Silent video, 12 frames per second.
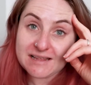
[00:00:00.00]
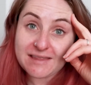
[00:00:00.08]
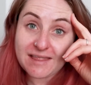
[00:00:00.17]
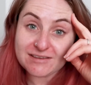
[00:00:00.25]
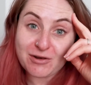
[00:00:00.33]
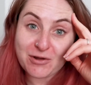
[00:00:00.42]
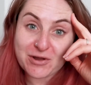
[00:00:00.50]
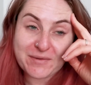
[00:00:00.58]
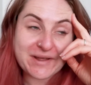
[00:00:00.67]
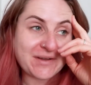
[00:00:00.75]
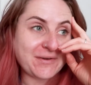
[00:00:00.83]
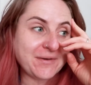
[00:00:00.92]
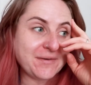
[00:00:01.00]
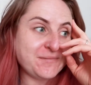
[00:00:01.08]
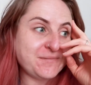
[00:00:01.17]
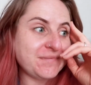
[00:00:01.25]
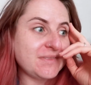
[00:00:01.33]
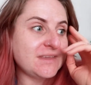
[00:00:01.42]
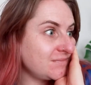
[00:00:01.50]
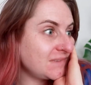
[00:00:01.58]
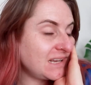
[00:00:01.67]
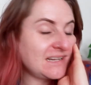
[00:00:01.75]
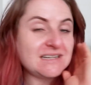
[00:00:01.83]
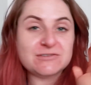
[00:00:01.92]
There's a lot going on.
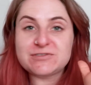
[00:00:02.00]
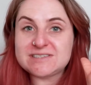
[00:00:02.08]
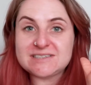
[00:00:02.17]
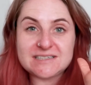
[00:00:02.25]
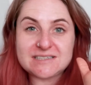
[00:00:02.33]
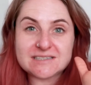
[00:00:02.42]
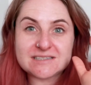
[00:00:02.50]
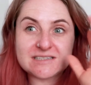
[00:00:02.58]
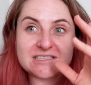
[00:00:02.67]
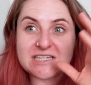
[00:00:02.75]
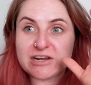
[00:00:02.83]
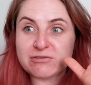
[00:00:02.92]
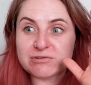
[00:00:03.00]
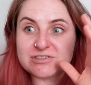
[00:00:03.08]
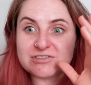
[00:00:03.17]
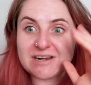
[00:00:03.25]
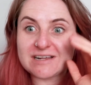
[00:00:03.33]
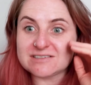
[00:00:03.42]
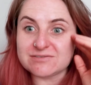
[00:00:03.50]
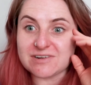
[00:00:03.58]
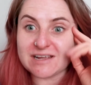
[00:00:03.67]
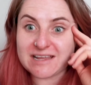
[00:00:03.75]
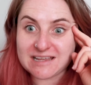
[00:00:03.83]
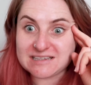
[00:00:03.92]
And obviously just the general stress of
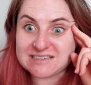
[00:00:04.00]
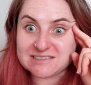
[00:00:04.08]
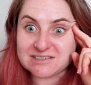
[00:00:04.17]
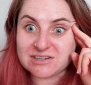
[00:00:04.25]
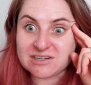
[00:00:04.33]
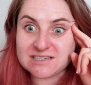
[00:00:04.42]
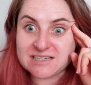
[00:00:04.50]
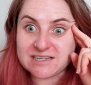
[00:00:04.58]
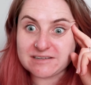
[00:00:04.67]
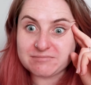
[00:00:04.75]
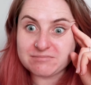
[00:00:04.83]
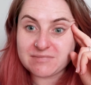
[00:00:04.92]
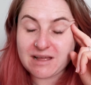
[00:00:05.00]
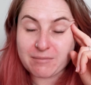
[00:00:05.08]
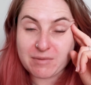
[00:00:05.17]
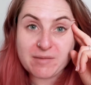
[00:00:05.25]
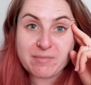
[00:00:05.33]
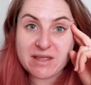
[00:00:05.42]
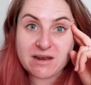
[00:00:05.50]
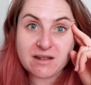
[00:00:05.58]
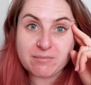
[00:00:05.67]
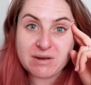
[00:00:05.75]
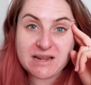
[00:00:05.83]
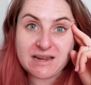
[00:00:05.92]
like, is this a good idea? Am I being a
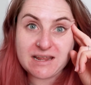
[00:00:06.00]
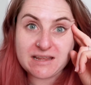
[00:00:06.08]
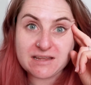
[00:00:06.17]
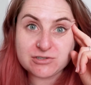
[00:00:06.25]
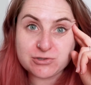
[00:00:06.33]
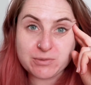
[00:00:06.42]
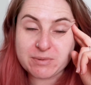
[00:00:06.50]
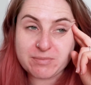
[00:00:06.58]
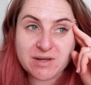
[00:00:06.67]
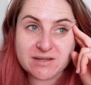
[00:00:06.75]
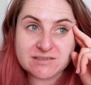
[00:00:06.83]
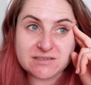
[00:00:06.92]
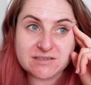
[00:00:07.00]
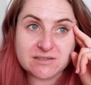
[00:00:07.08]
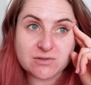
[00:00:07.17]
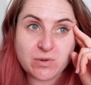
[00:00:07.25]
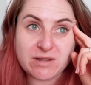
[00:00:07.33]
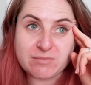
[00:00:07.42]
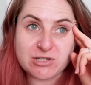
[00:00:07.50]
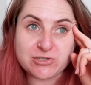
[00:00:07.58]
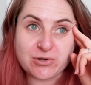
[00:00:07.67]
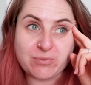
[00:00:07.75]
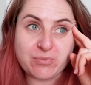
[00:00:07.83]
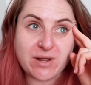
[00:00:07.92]
completely stupid person quitting my
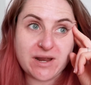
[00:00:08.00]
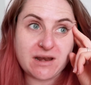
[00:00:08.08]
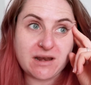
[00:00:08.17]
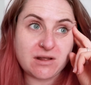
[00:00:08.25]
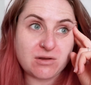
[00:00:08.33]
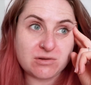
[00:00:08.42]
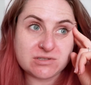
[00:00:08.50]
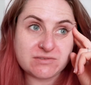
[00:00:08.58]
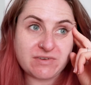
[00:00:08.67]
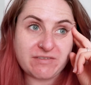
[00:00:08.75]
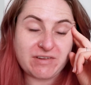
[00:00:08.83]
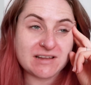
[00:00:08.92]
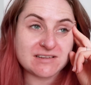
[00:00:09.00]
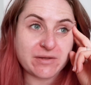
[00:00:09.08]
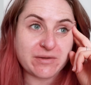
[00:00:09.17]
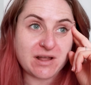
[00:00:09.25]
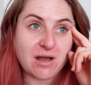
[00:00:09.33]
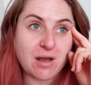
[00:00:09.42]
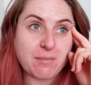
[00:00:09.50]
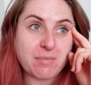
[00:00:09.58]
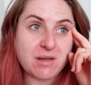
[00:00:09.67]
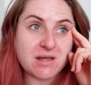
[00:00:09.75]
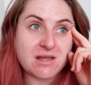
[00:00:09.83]
job when the cost of living is going up?